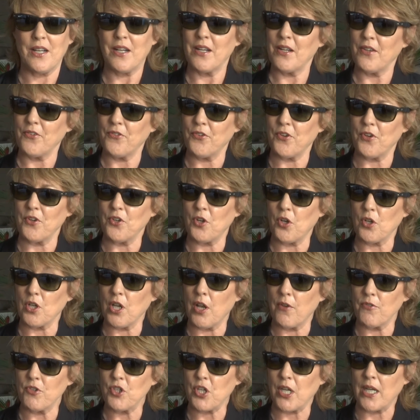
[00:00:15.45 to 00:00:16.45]
a song called
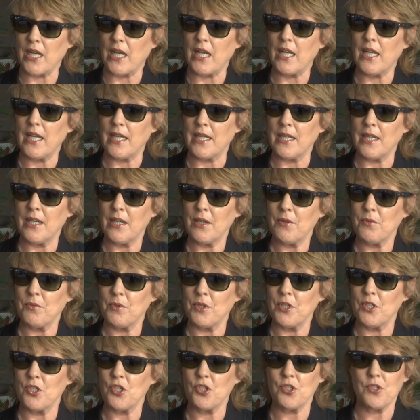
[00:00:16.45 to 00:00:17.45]
Love Shine a Light,
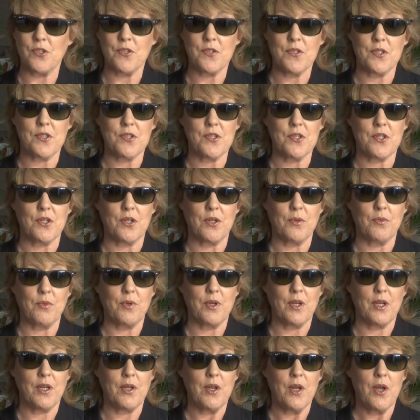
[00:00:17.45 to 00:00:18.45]
which is the song
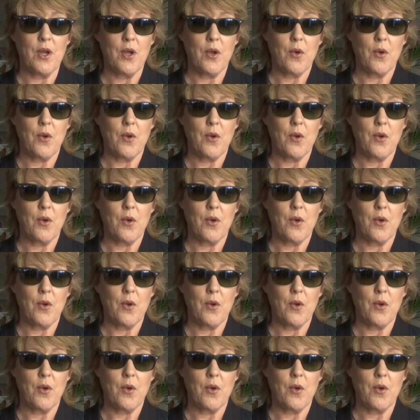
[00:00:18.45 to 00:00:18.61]
we